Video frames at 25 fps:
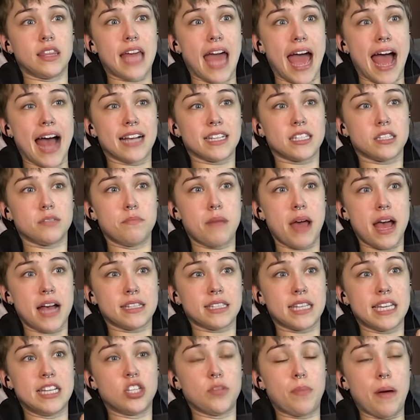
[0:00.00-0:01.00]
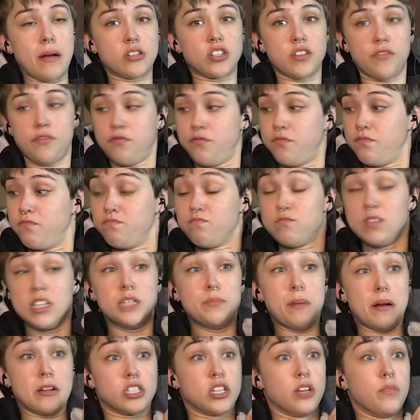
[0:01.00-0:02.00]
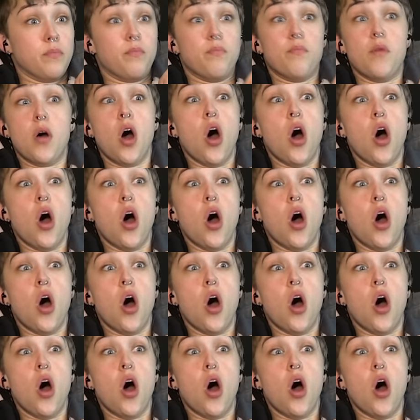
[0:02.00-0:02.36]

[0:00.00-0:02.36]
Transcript: gas mask. He's about to, he's about to,